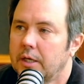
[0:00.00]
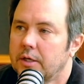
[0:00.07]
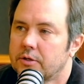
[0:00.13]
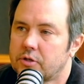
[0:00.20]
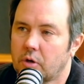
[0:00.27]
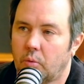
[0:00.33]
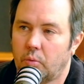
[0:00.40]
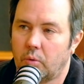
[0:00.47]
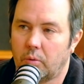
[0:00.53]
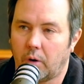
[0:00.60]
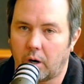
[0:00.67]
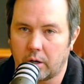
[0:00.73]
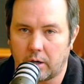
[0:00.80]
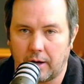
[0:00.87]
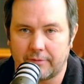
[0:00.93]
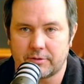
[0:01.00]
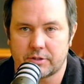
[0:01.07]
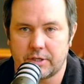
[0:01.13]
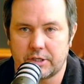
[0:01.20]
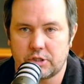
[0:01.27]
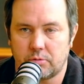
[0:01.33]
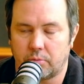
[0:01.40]
So our
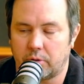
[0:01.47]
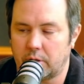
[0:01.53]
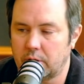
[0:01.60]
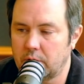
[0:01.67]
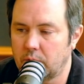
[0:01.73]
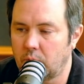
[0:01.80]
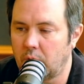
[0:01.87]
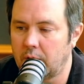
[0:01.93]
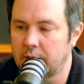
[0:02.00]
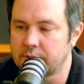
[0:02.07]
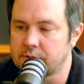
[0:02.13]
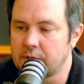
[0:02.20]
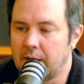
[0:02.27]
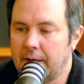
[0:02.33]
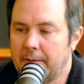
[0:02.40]
conversation with her was,